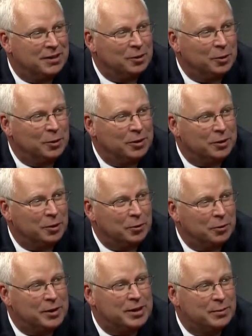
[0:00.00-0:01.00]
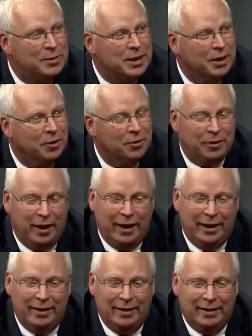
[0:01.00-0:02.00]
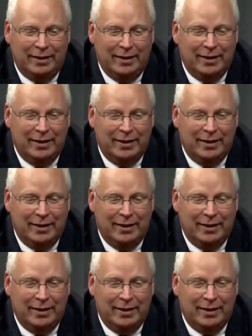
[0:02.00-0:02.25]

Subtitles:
to enrich themselves. And